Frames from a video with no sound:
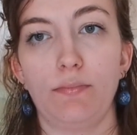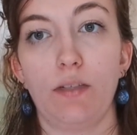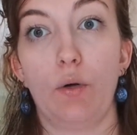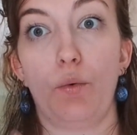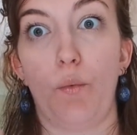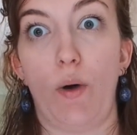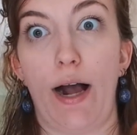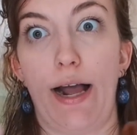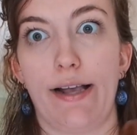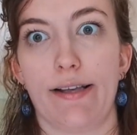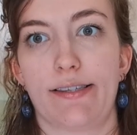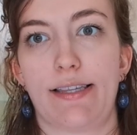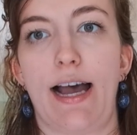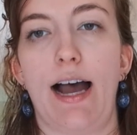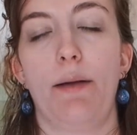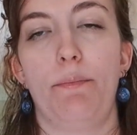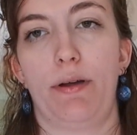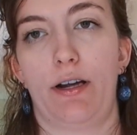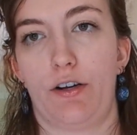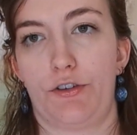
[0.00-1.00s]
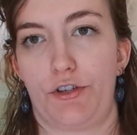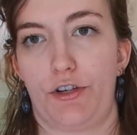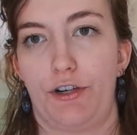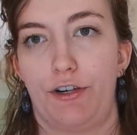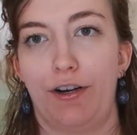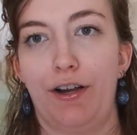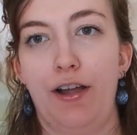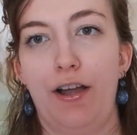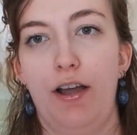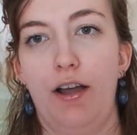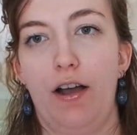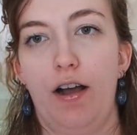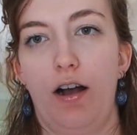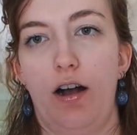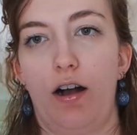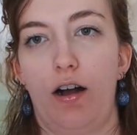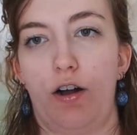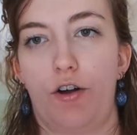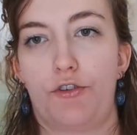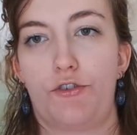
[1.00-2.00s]
Why is that? Because our
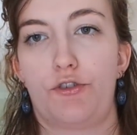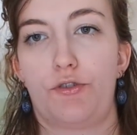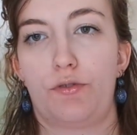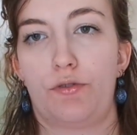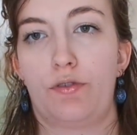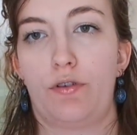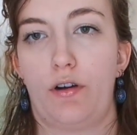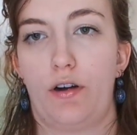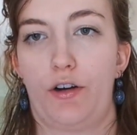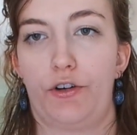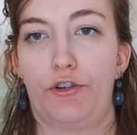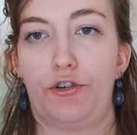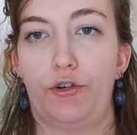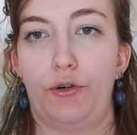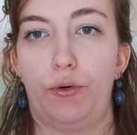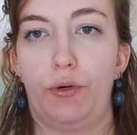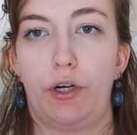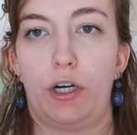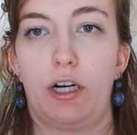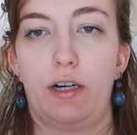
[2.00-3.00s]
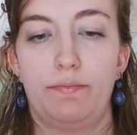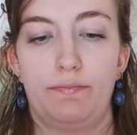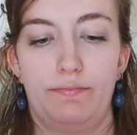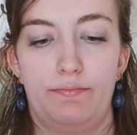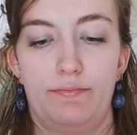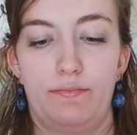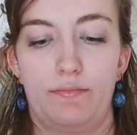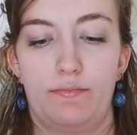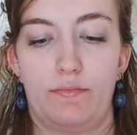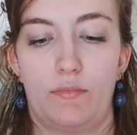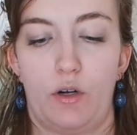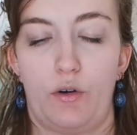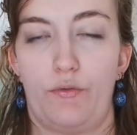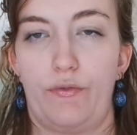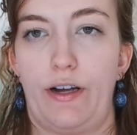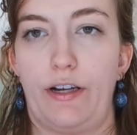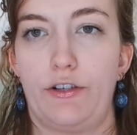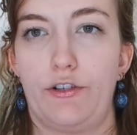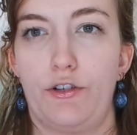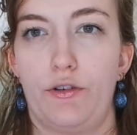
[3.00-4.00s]
tuner, our
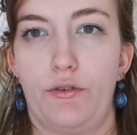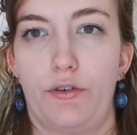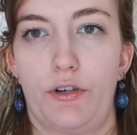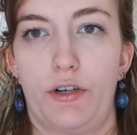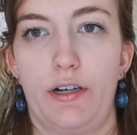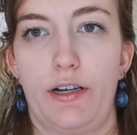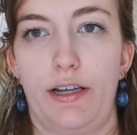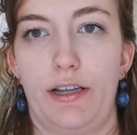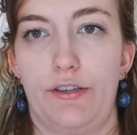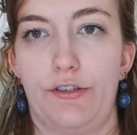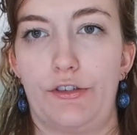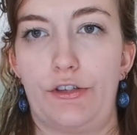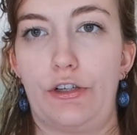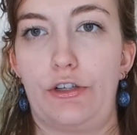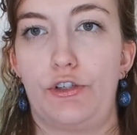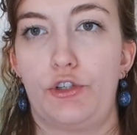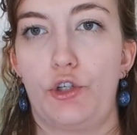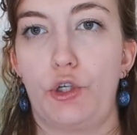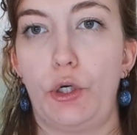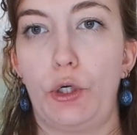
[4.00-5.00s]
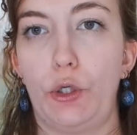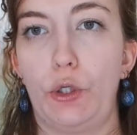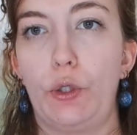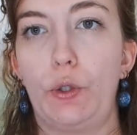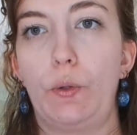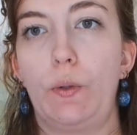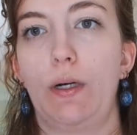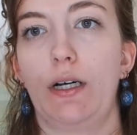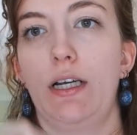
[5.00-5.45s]
fine tuner, is too